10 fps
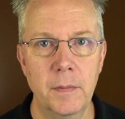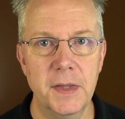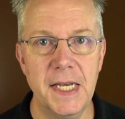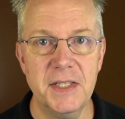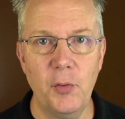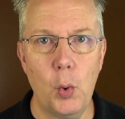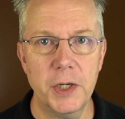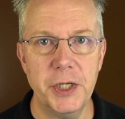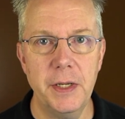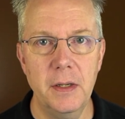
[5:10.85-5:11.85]
Thanks for
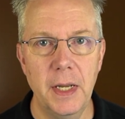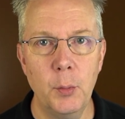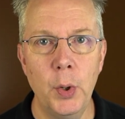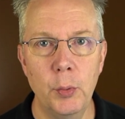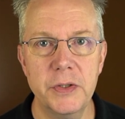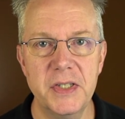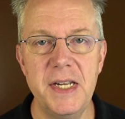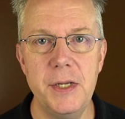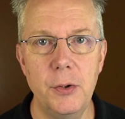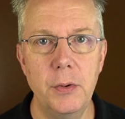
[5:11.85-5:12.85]
watching, and we will see
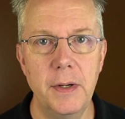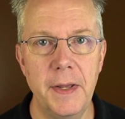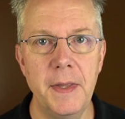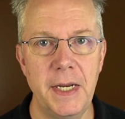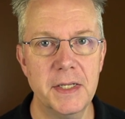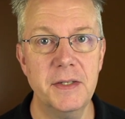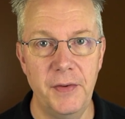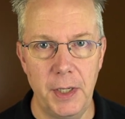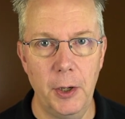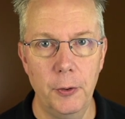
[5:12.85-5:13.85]
you in the next
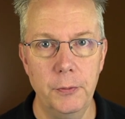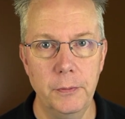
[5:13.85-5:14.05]
video.